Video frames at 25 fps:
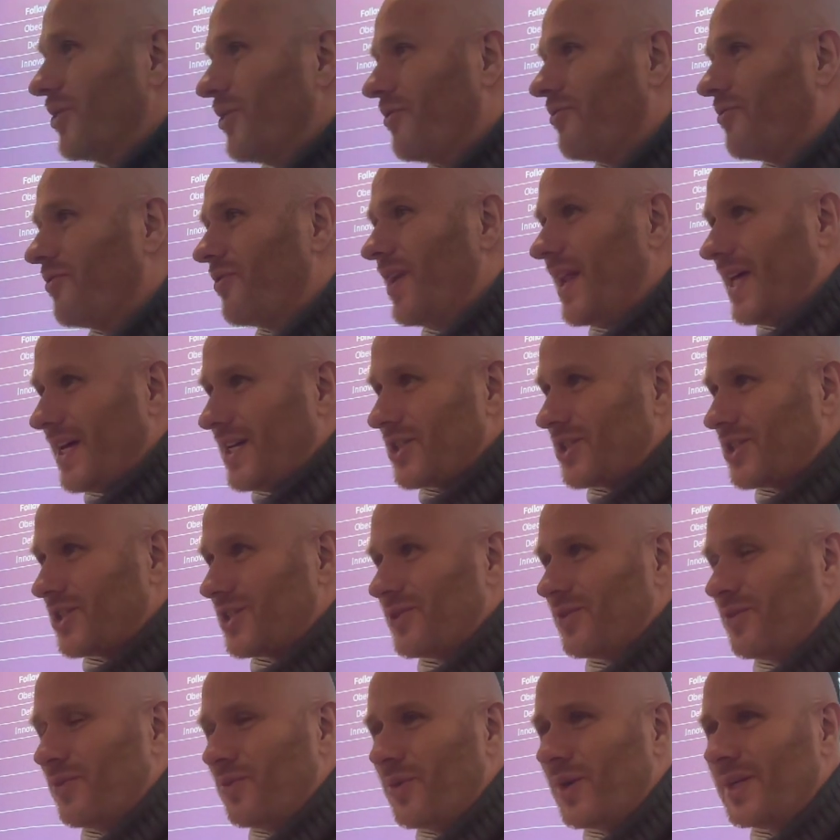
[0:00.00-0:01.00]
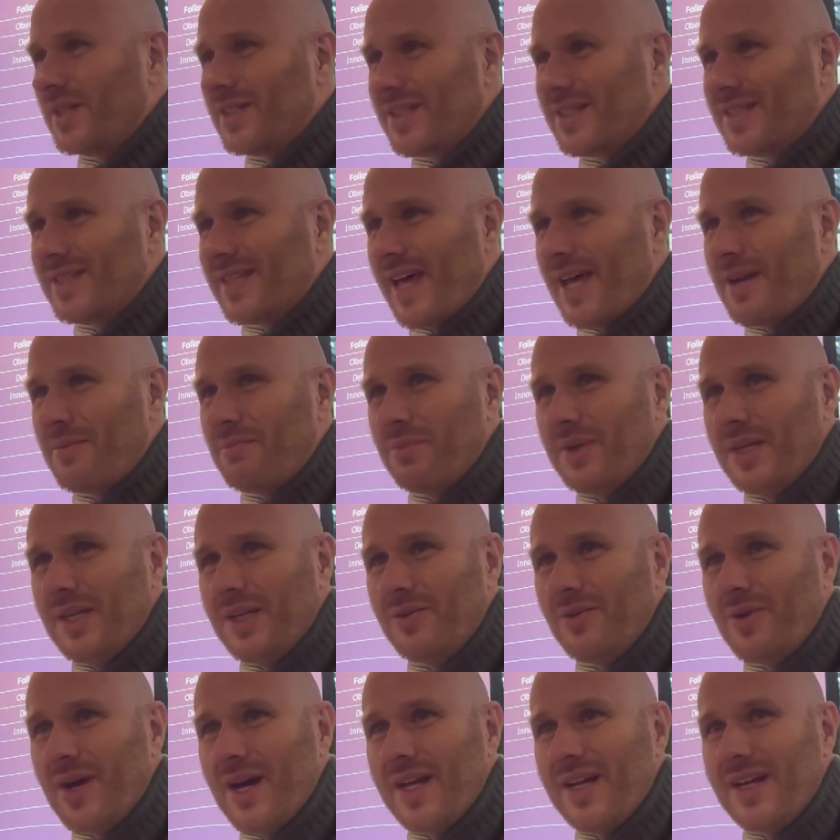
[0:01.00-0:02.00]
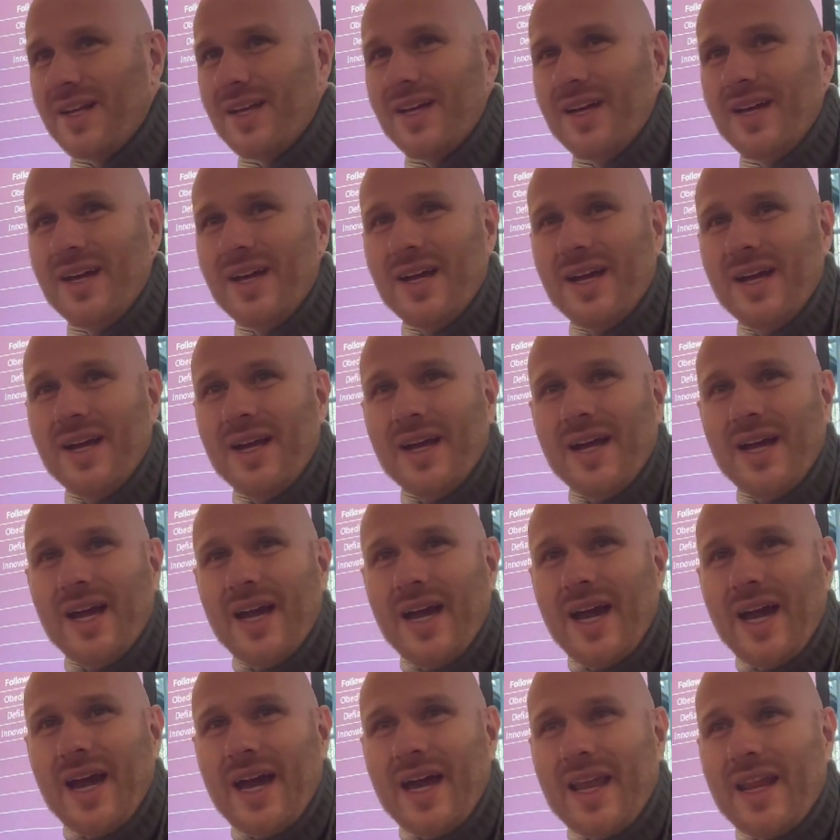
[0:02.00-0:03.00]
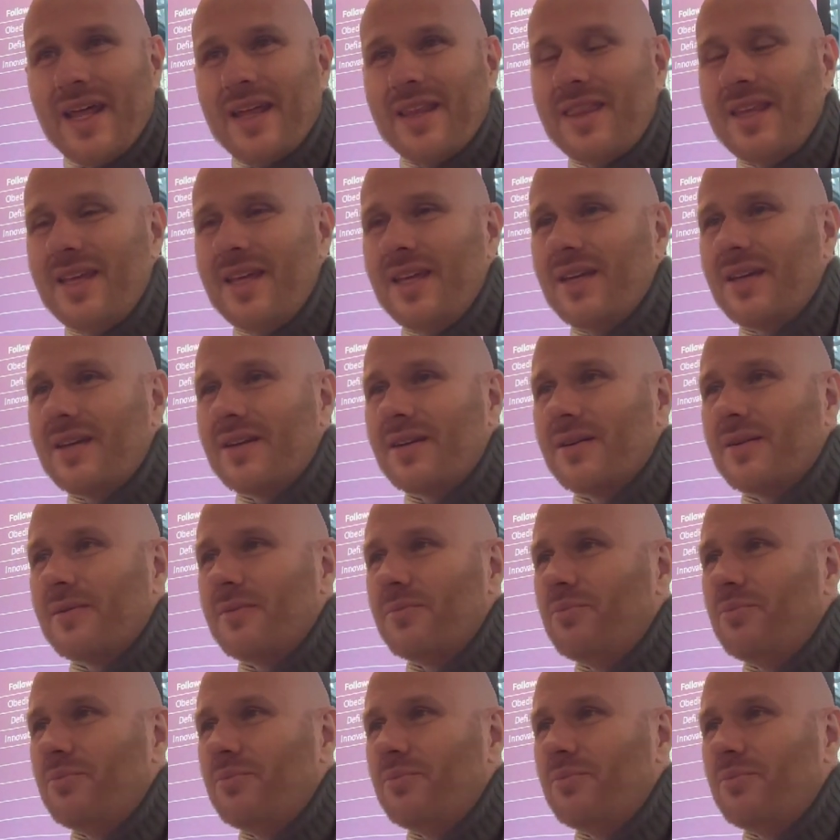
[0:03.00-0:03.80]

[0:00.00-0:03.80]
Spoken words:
the flesh. What does that mean, right? And I think,